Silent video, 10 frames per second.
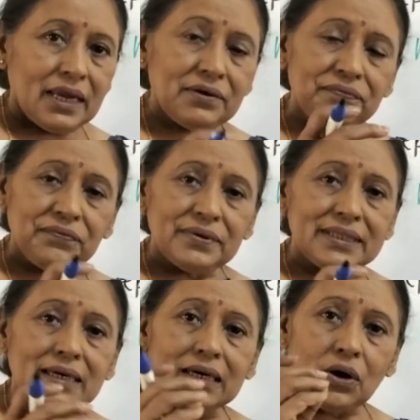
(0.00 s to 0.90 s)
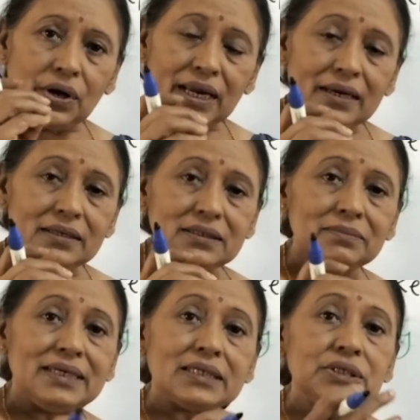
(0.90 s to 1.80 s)
if the
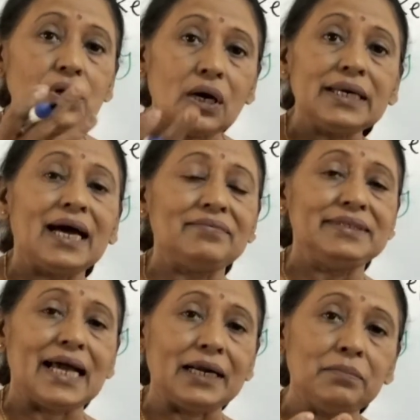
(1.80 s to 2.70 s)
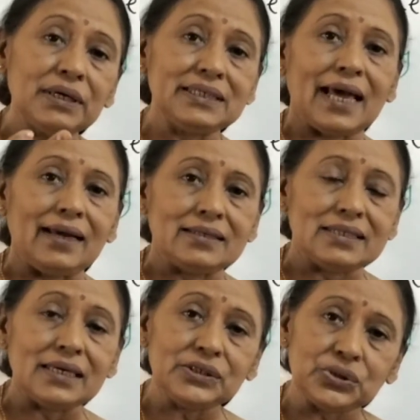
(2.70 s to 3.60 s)
organism does not have that much
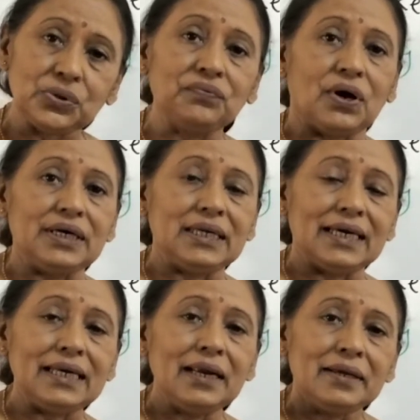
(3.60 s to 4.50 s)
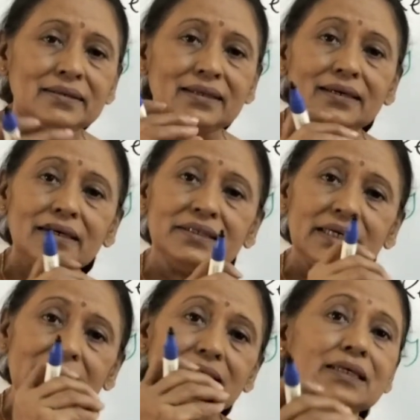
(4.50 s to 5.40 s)
access to water, then it
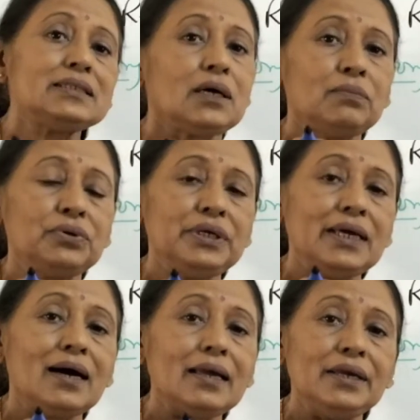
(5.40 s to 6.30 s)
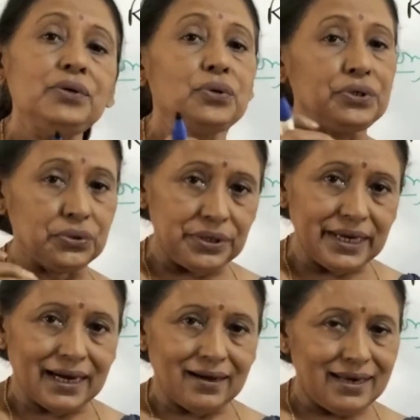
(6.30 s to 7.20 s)
changes ammonia into
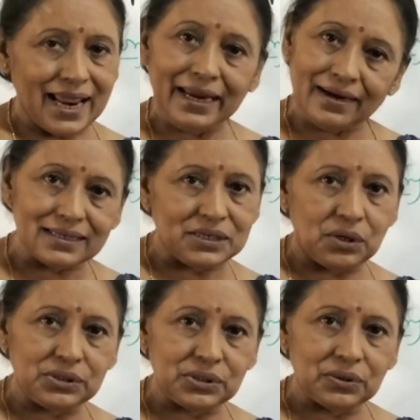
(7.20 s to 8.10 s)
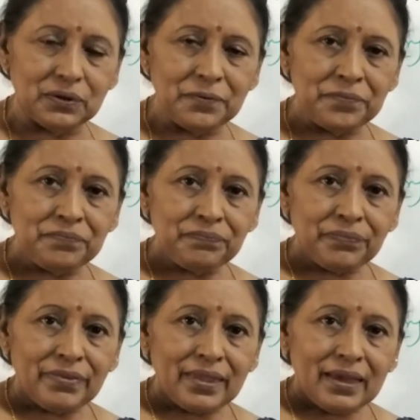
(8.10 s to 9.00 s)
urea, like us also.
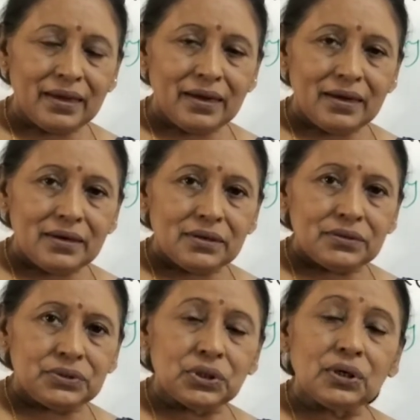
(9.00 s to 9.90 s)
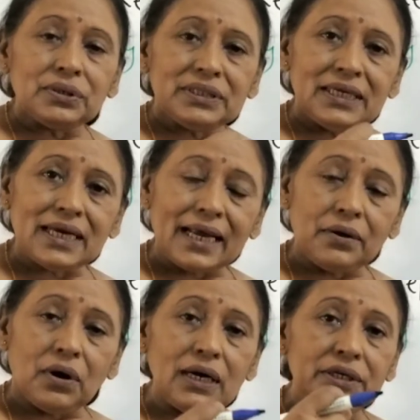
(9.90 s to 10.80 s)
So they are
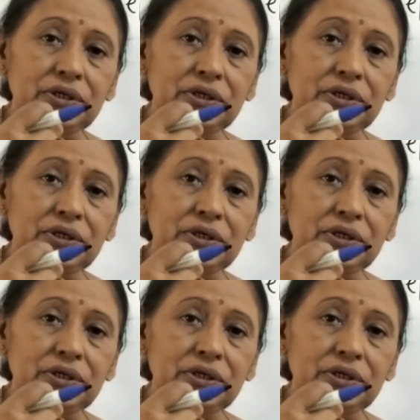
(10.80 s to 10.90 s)
called